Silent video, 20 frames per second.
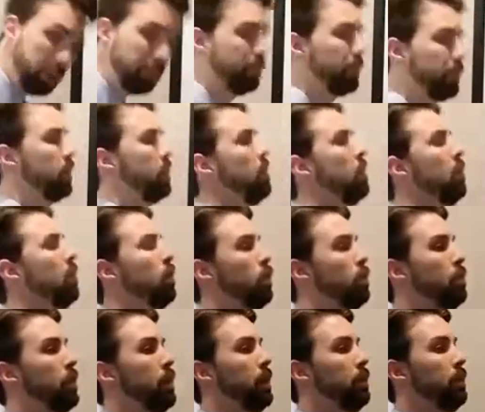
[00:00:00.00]
right?
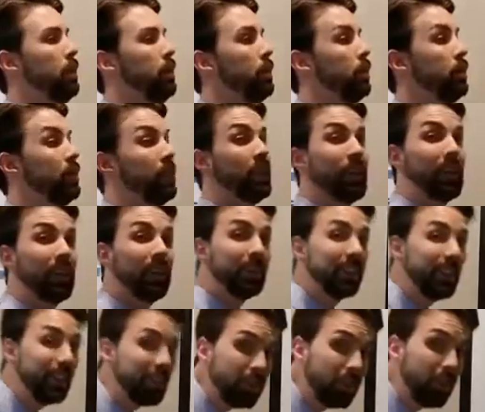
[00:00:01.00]
Or maybe you sit at a
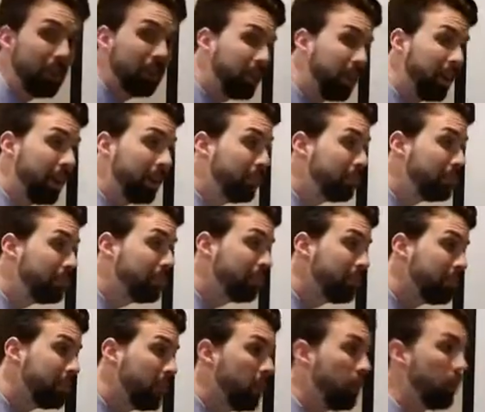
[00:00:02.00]
desk all day.
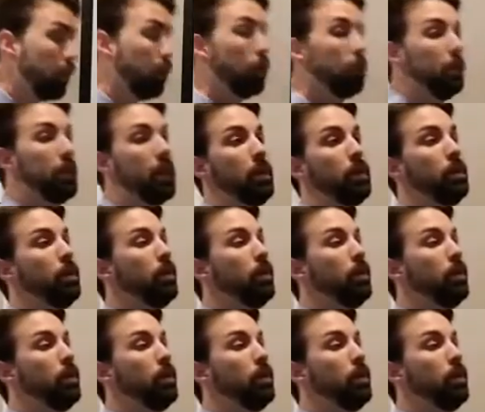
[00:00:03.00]
Or